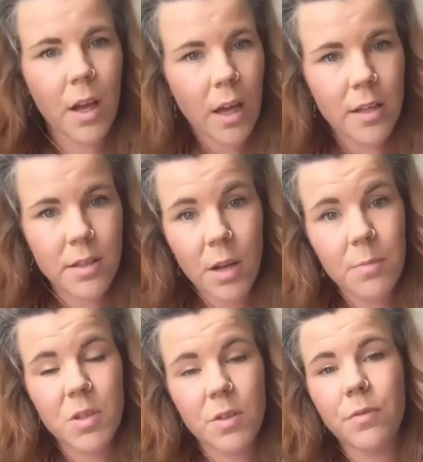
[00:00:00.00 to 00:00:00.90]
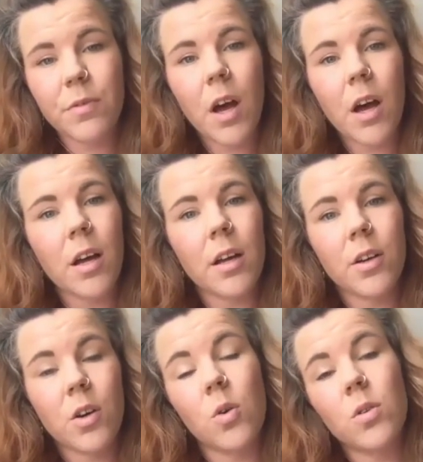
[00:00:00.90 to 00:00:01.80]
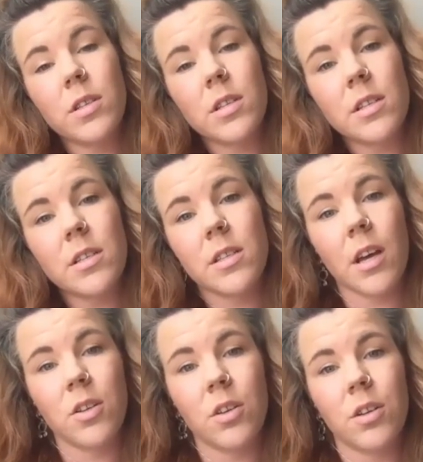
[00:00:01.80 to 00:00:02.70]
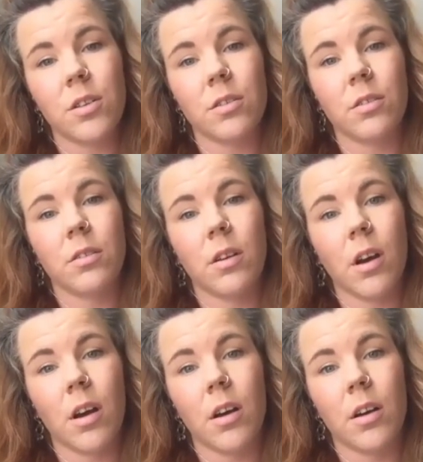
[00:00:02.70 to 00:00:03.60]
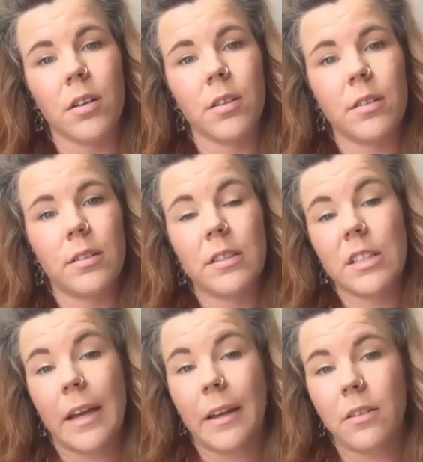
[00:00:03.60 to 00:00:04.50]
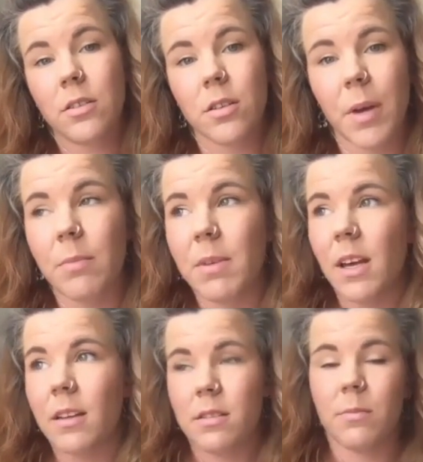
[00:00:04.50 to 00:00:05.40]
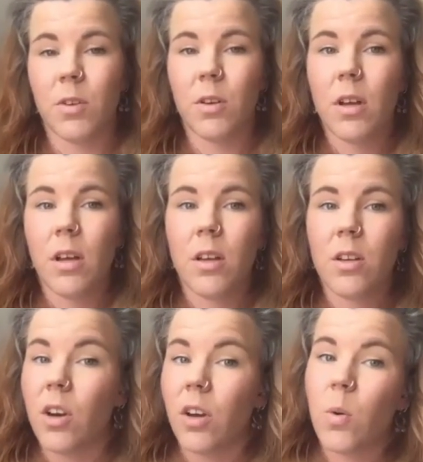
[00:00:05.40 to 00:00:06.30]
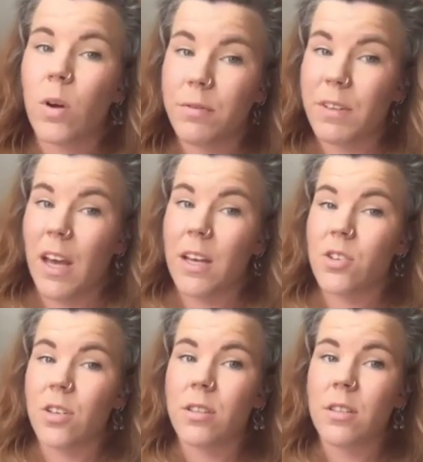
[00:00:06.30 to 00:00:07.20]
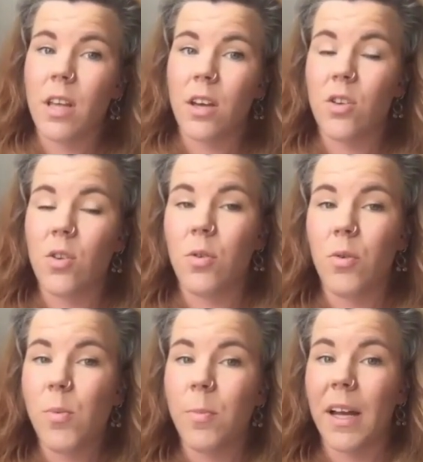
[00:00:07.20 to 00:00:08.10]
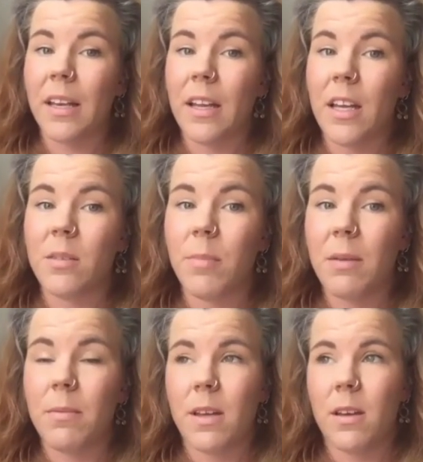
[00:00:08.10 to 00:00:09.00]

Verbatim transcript: In terms of uh, courses that you can uh, take to maybe get some, you know, qualifications that you might need, maybe